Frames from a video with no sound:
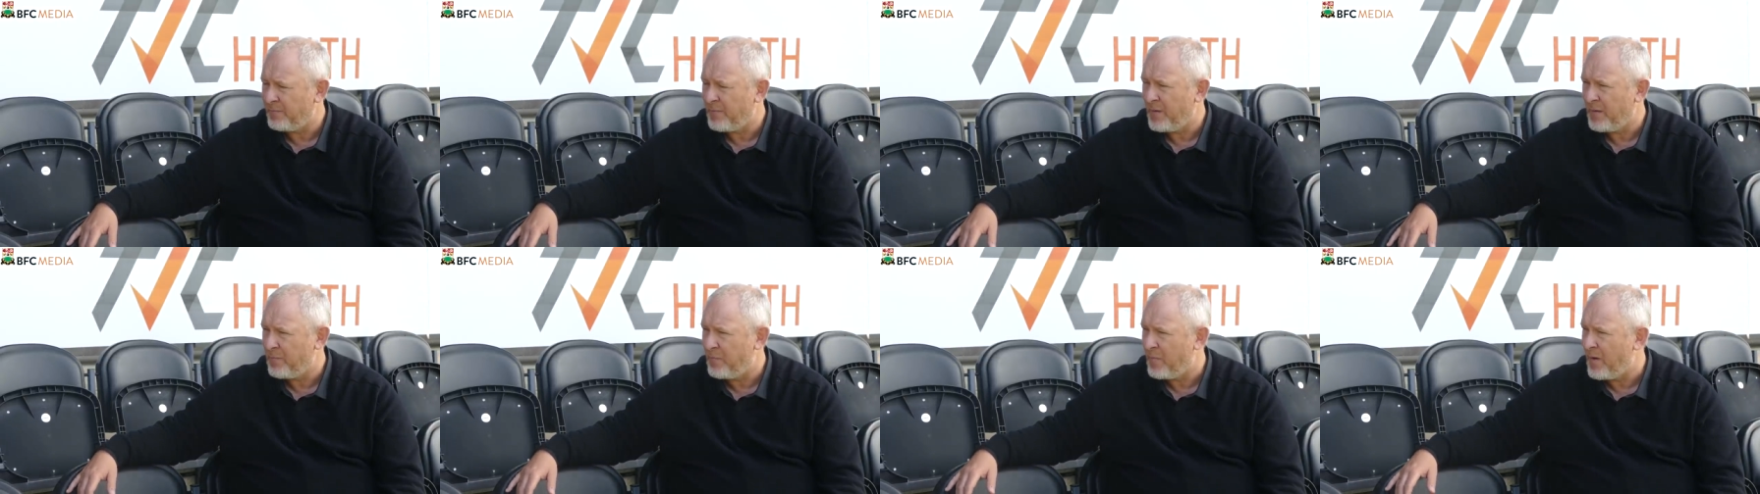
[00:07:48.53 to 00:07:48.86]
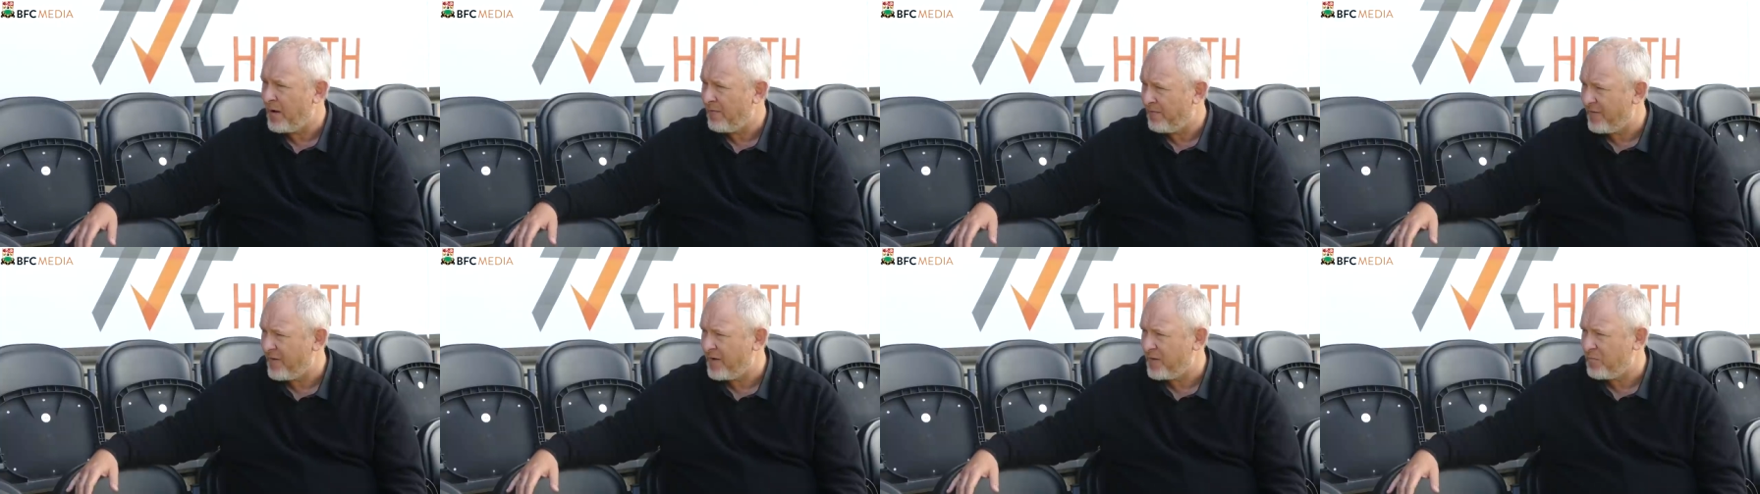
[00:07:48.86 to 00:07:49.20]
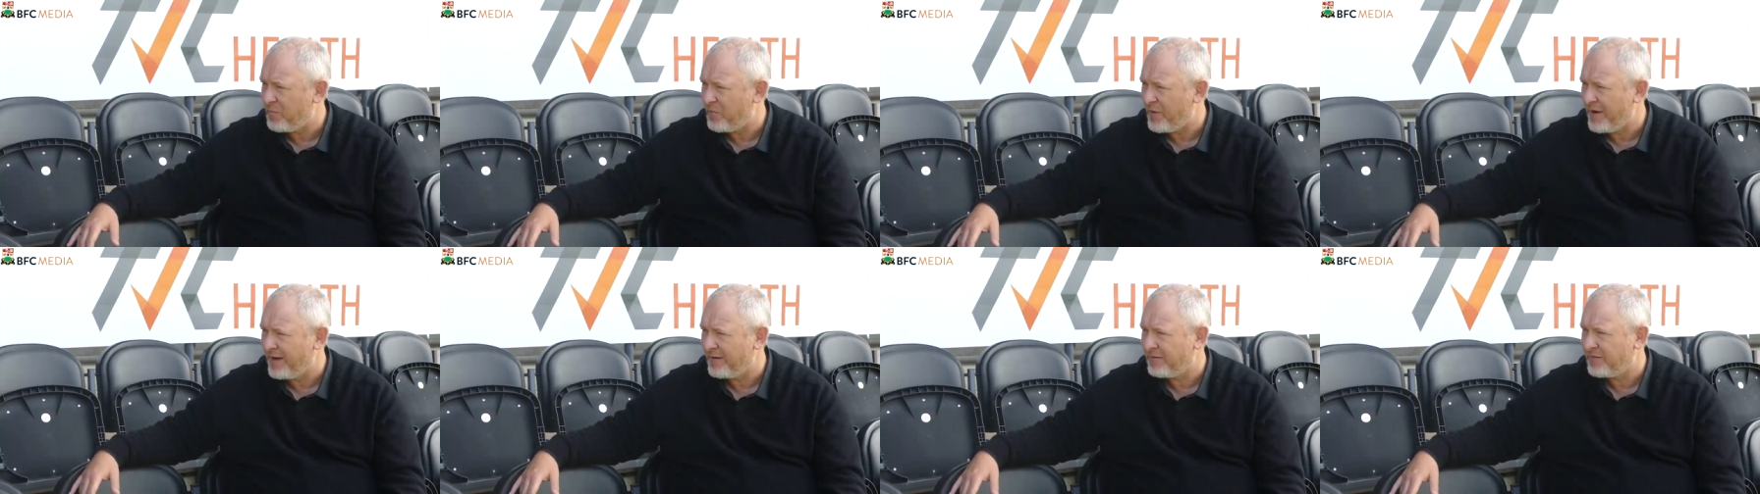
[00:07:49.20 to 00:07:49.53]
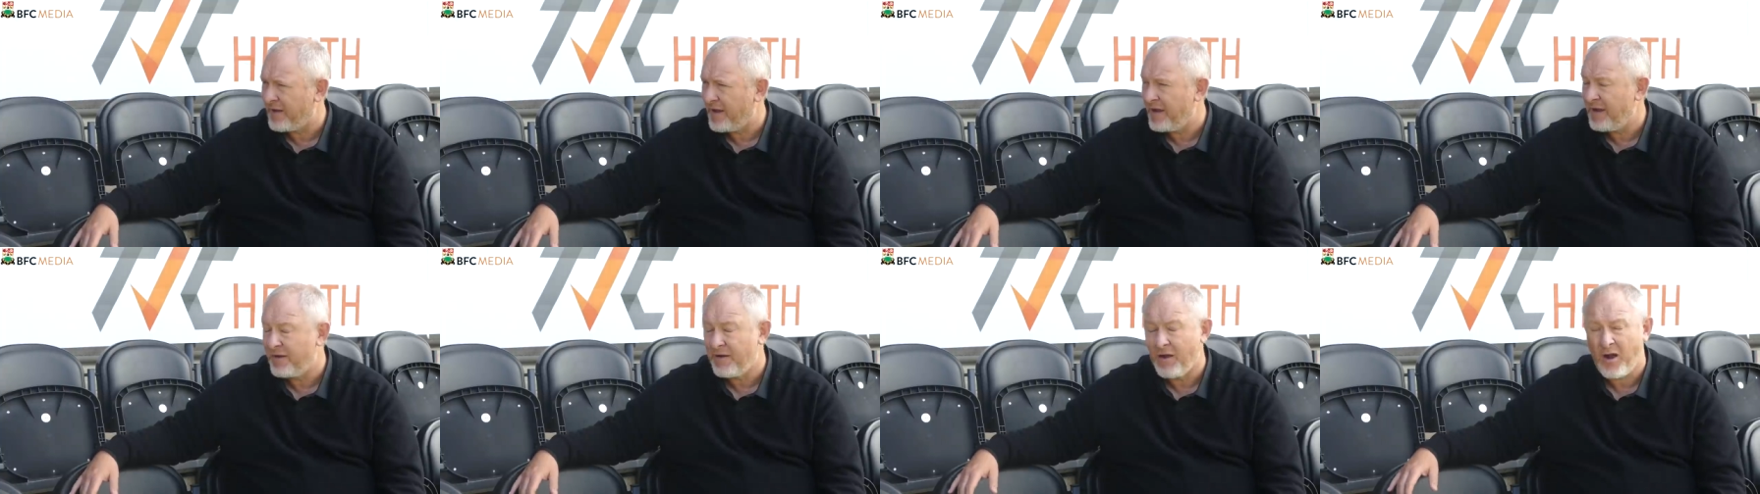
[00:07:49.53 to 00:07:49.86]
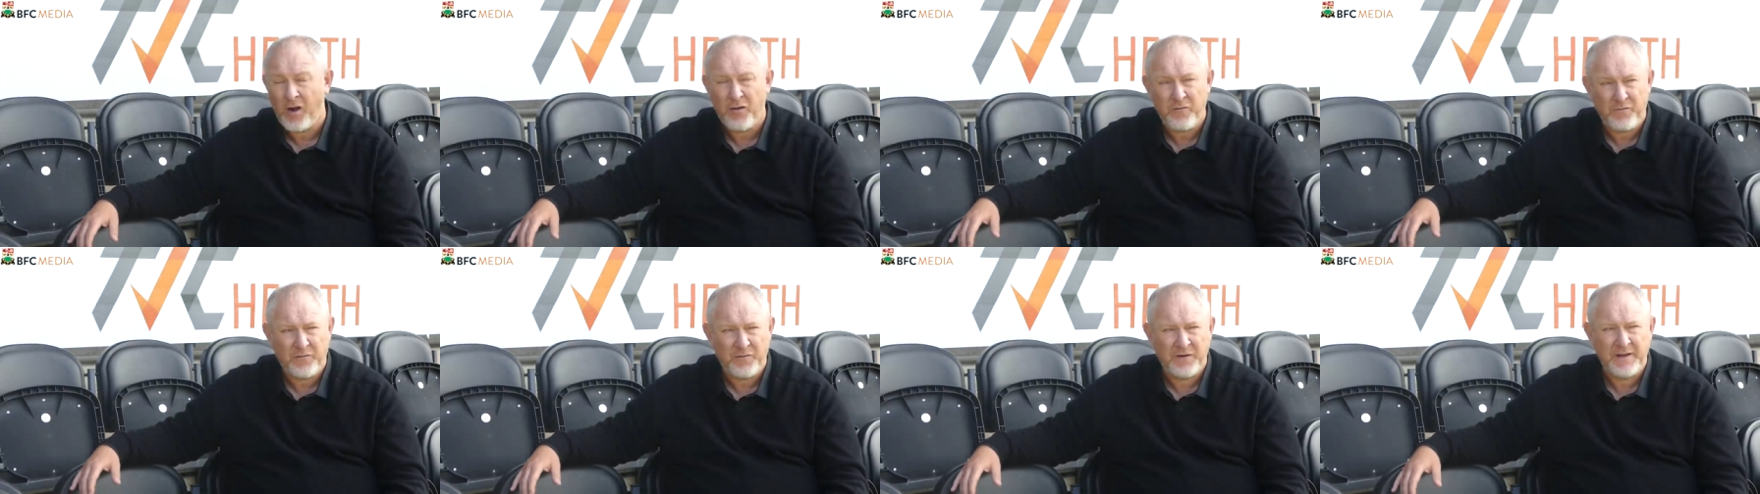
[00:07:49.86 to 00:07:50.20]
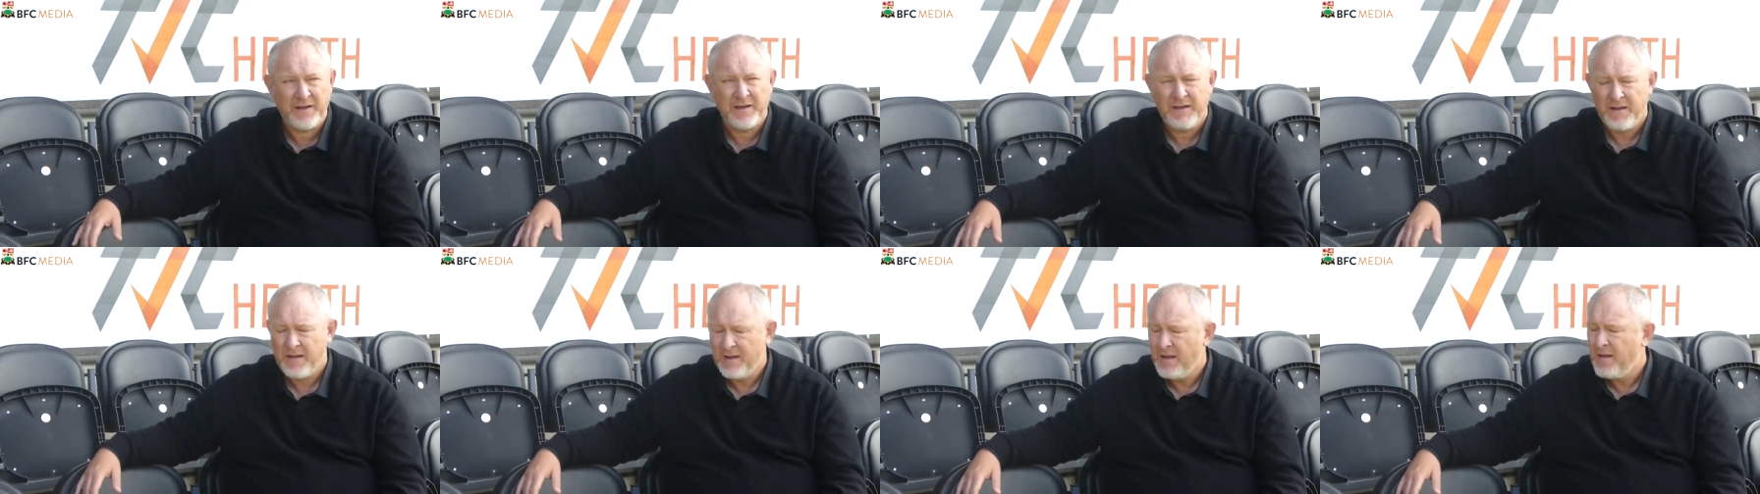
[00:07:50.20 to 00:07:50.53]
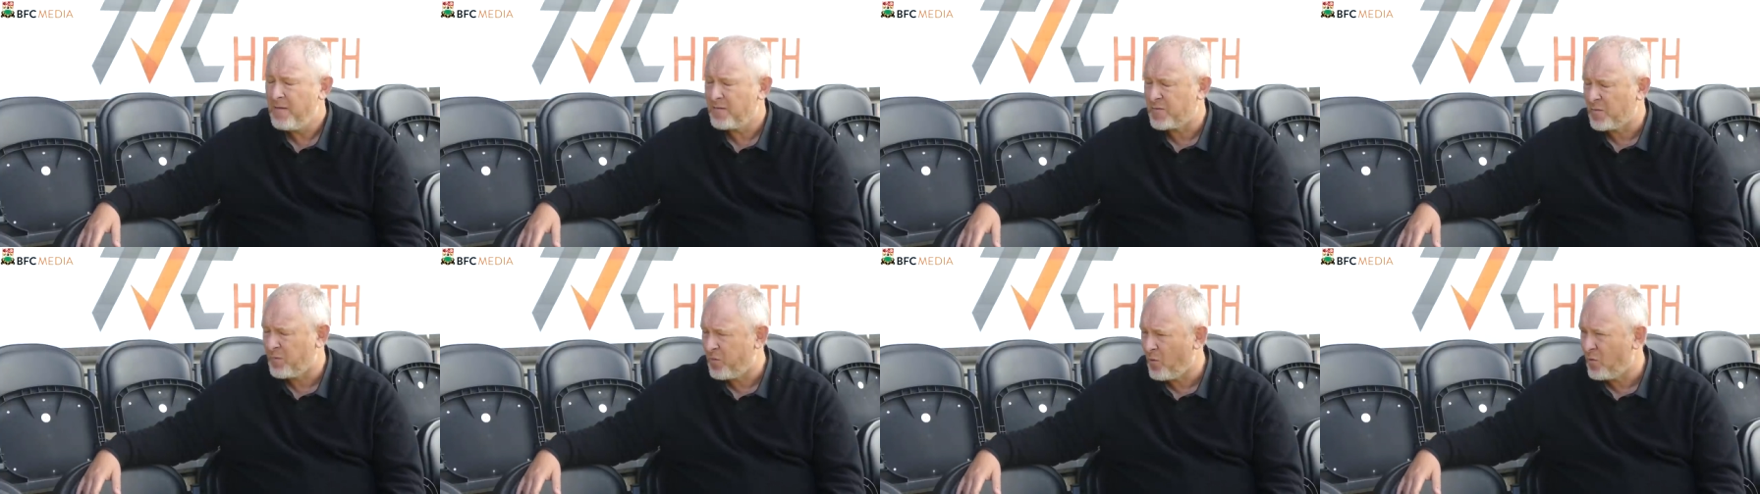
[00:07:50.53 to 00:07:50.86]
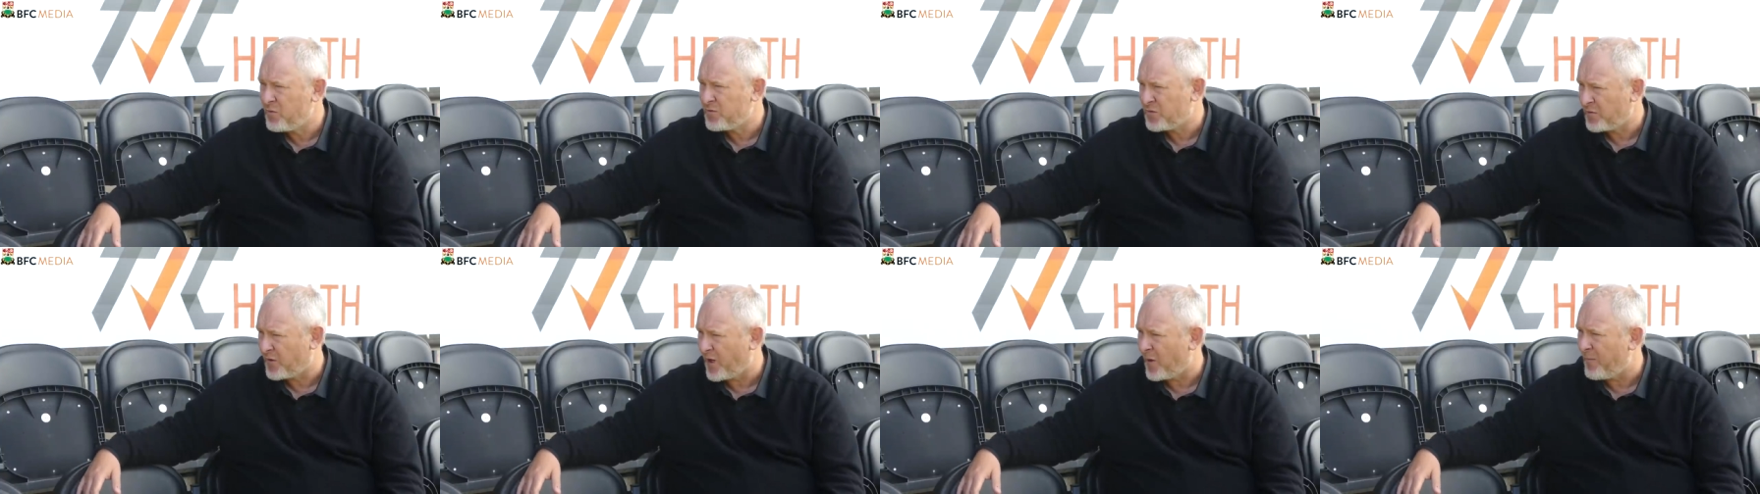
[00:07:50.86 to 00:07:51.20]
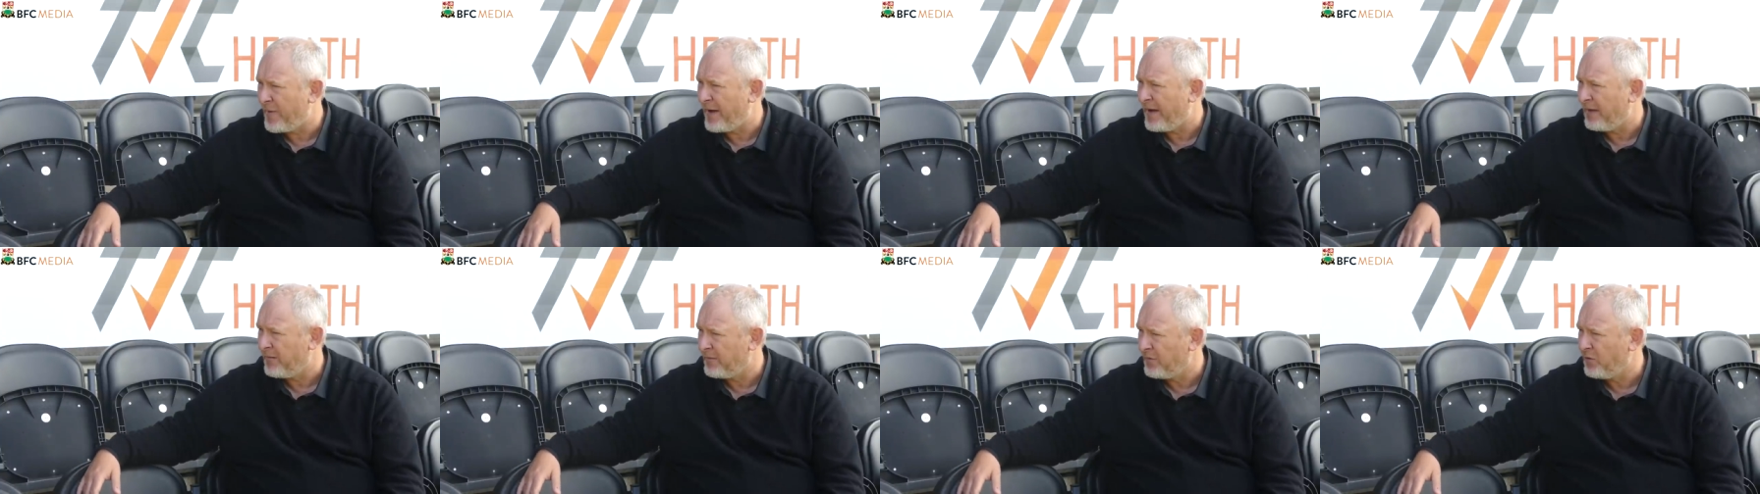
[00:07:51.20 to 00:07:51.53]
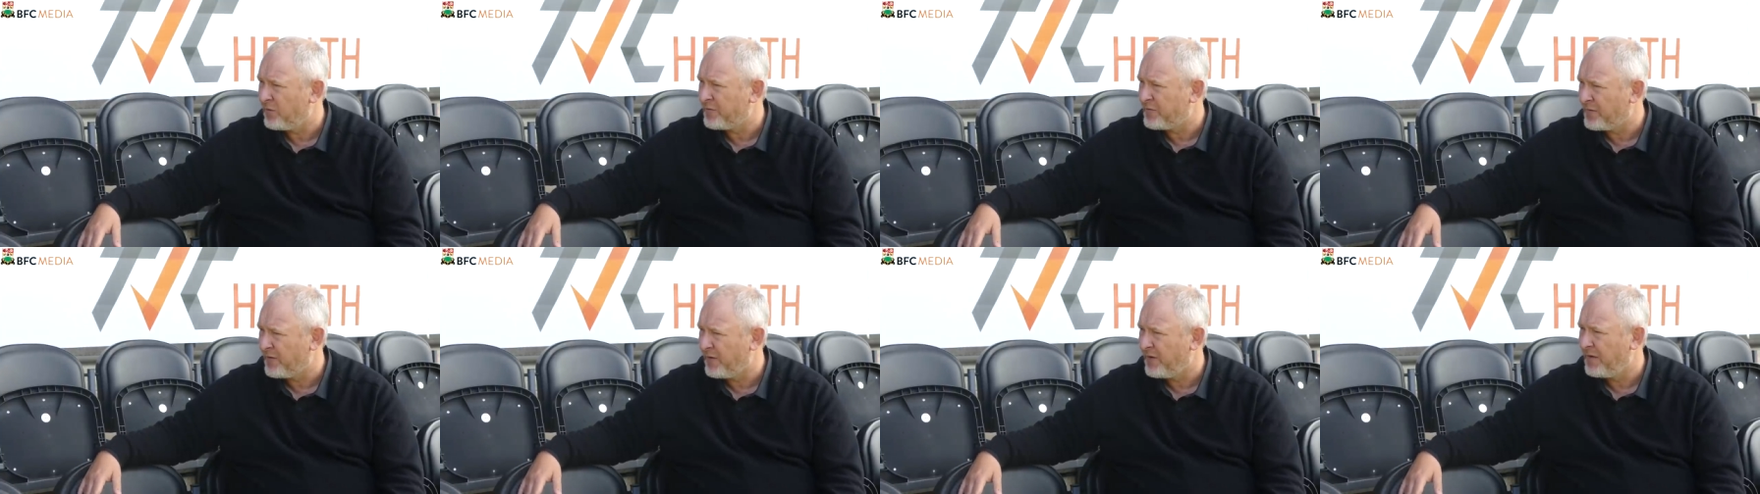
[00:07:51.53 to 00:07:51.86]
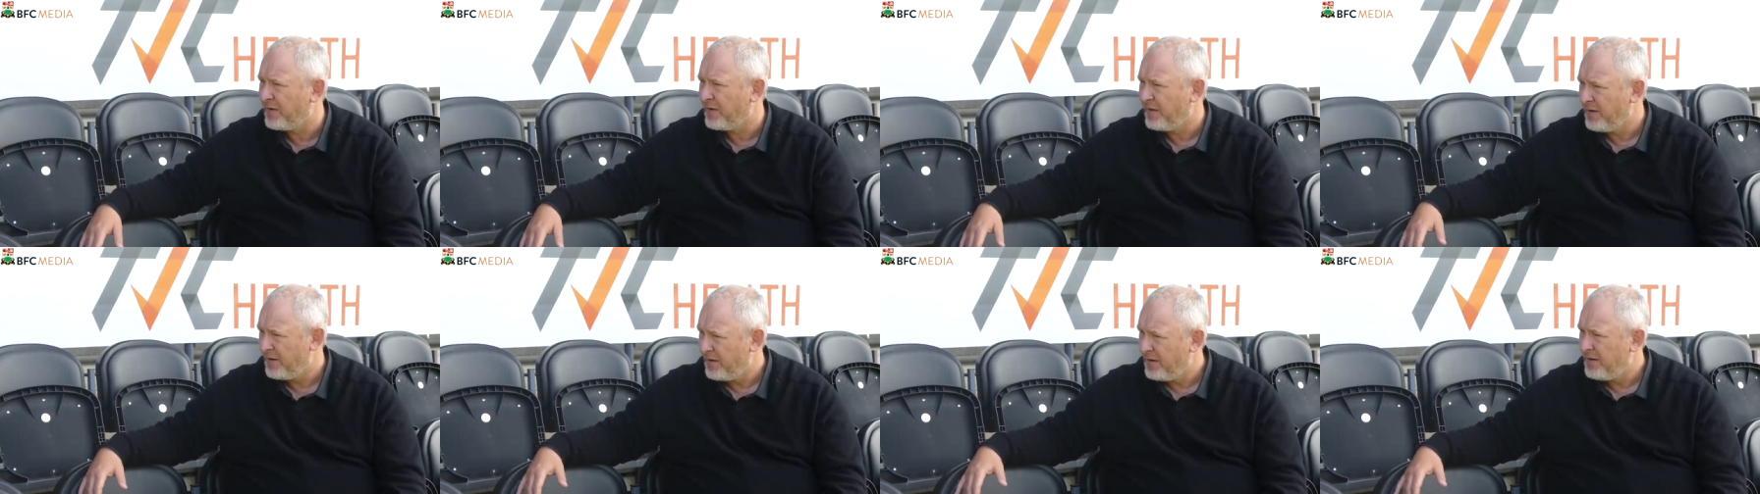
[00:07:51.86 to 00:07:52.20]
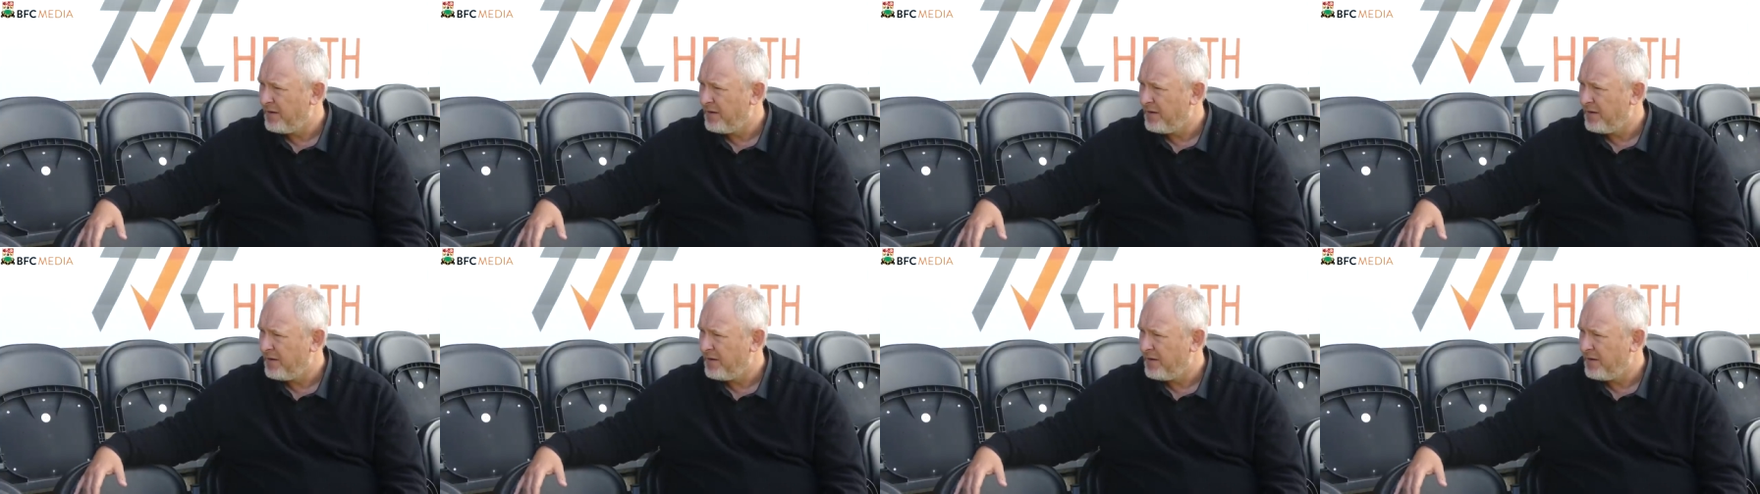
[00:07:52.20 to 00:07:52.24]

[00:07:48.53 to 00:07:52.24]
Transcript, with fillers: a, a very proud day, and hopefully the supporters will come out and look to,